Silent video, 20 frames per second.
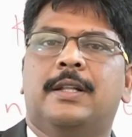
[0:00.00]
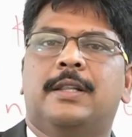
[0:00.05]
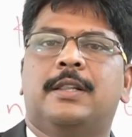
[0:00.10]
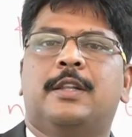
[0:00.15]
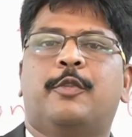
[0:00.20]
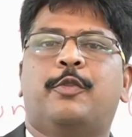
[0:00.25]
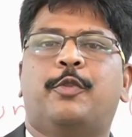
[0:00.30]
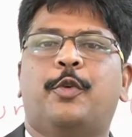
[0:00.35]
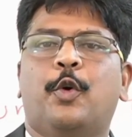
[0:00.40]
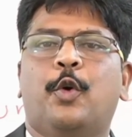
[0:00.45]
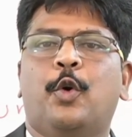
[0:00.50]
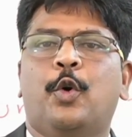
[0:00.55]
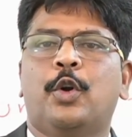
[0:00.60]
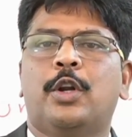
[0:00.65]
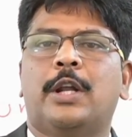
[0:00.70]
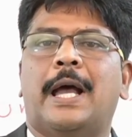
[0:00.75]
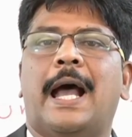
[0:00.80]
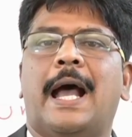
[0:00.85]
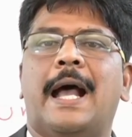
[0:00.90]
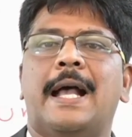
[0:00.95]
the
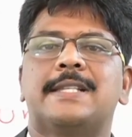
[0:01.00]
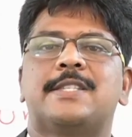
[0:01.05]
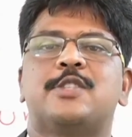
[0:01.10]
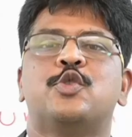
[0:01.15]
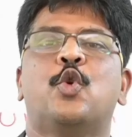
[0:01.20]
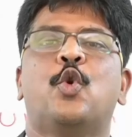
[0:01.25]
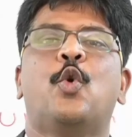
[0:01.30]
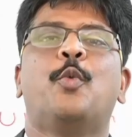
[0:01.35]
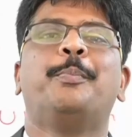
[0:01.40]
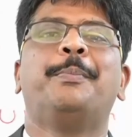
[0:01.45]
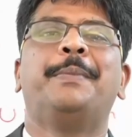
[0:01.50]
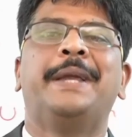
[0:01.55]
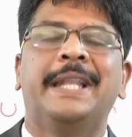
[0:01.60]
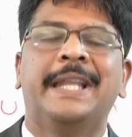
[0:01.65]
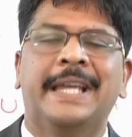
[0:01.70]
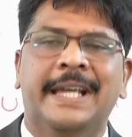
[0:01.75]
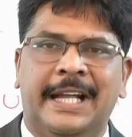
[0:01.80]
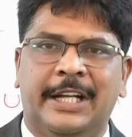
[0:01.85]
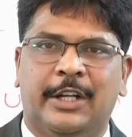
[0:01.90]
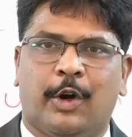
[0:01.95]
4 has no
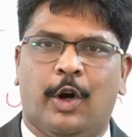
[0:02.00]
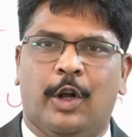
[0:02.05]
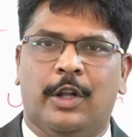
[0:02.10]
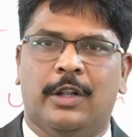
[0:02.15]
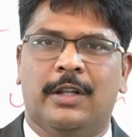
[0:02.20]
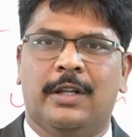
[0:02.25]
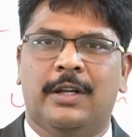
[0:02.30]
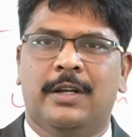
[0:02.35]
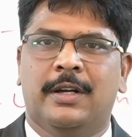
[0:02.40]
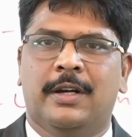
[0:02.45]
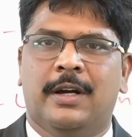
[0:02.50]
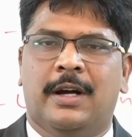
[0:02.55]
meaning at all.